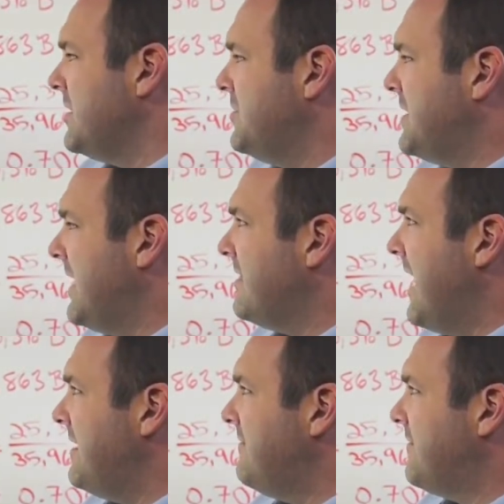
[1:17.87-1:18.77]
You take
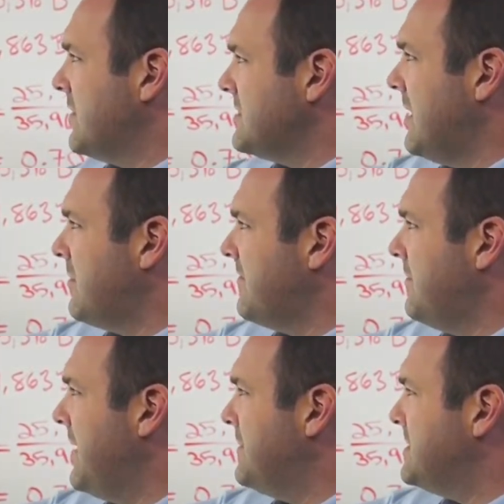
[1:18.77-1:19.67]
that first number
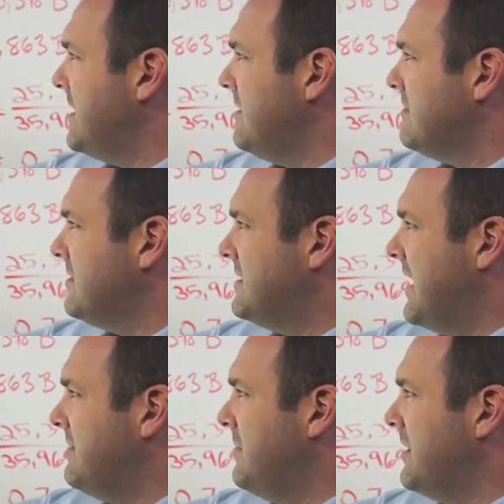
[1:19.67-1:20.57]
from Pepsi, the
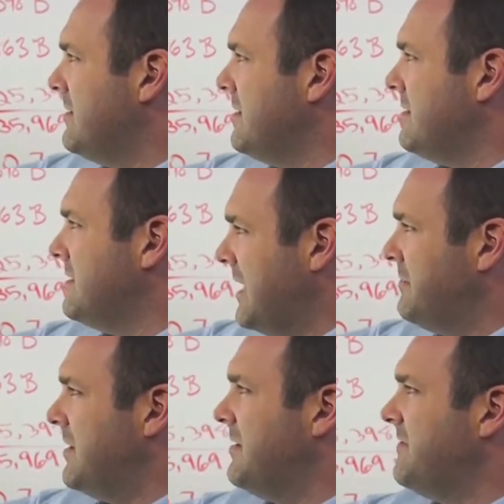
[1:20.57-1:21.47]
ten
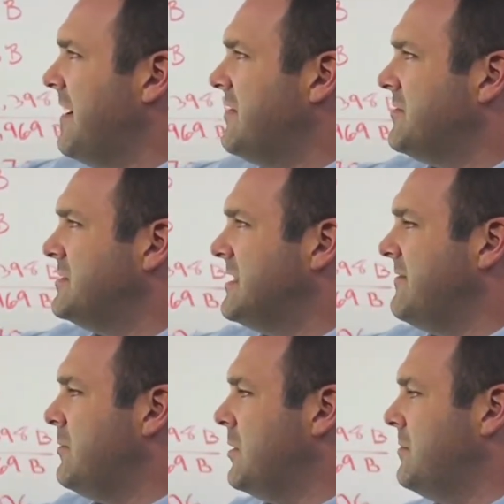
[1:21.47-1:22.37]
billion five hundred
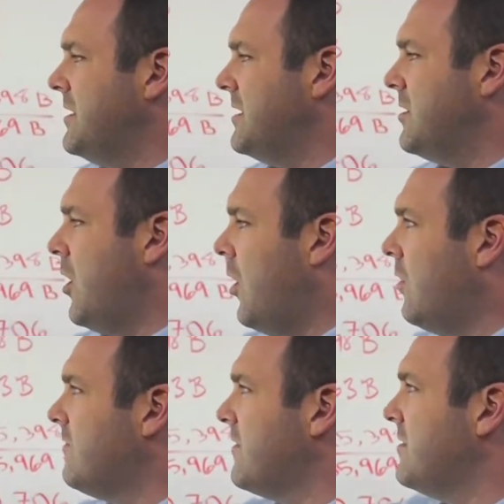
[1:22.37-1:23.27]
seventy-one million dollars,
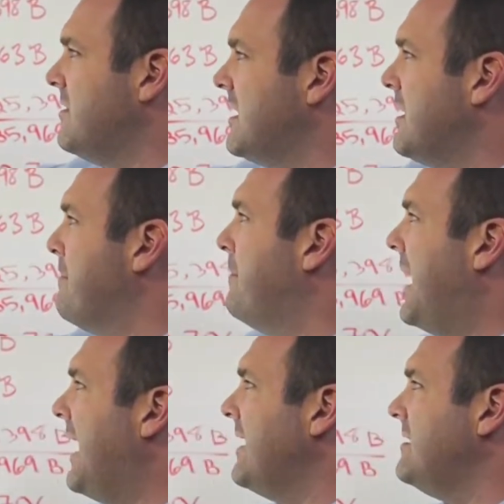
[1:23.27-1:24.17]
over the
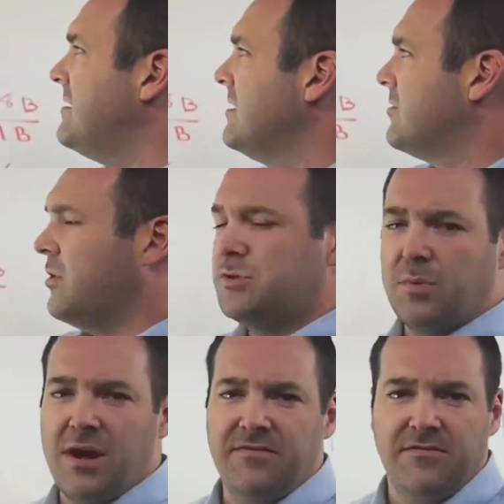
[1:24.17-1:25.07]
combined gross
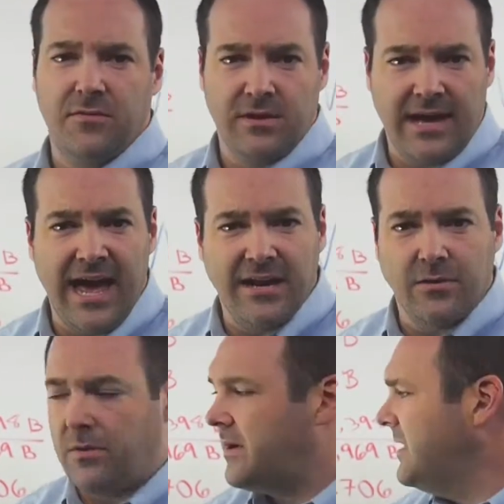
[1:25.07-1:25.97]
profit for the
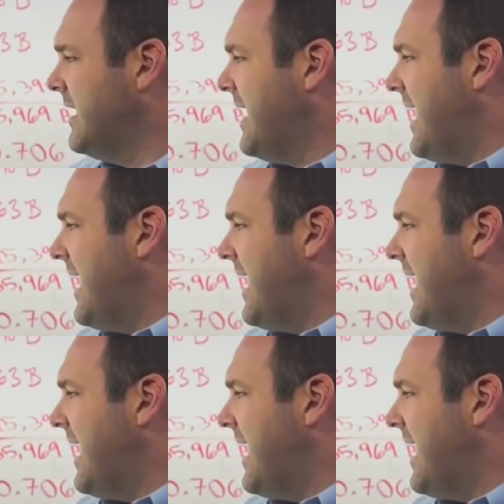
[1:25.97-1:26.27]
category,